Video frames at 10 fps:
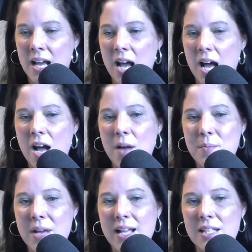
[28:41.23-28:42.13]
Um,
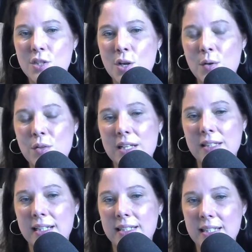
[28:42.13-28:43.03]
so the
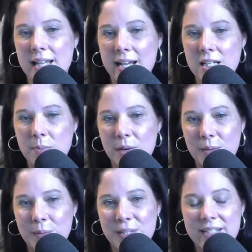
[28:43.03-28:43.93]
Alana Nash part
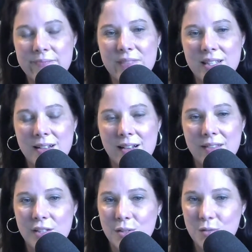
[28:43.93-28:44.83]
one is on
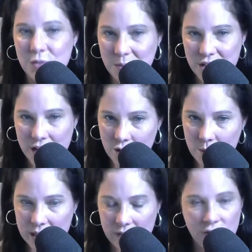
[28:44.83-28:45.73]
the YouTube channel,
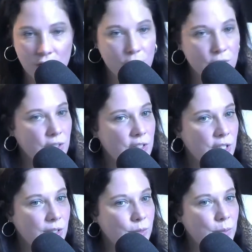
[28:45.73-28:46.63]
but if you go to the
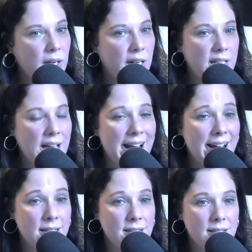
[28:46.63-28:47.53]
jungle room
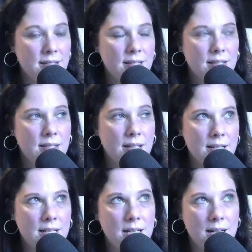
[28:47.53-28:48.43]

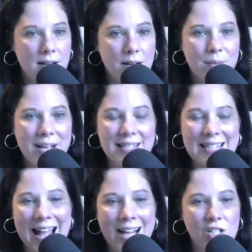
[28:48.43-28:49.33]
podcast.com, it's
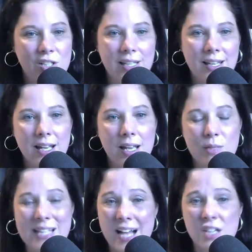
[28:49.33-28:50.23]
actually it
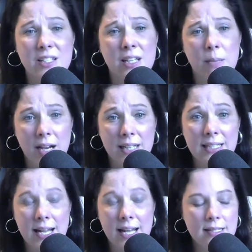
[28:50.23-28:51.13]
was actually a
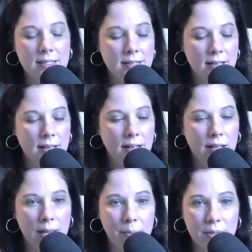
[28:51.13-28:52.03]
podcast
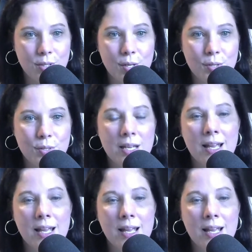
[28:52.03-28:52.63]
episode.